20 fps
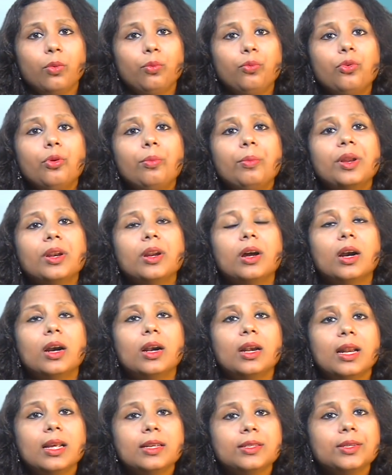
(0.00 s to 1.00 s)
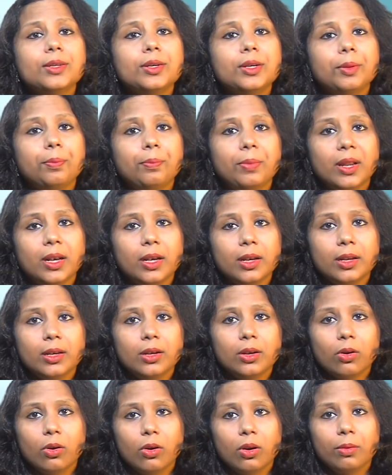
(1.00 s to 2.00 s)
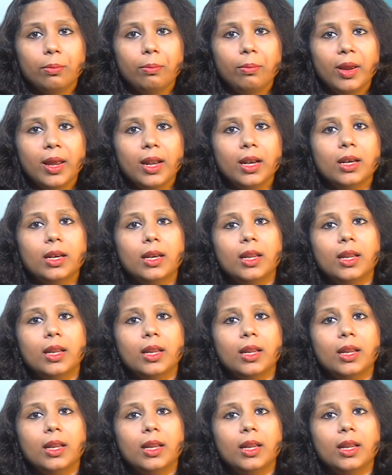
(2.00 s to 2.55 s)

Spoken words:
women are lesser dependent on men.